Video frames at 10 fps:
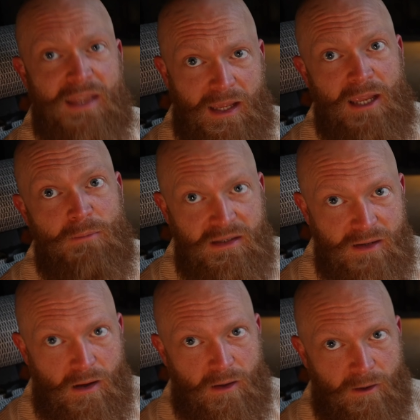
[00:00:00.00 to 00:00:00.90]
that can be
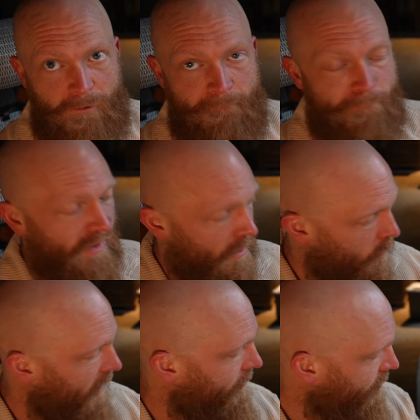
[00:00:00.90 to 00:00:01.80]
done
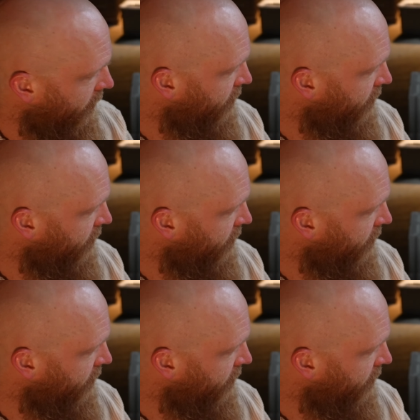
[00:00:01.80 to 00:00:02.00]
with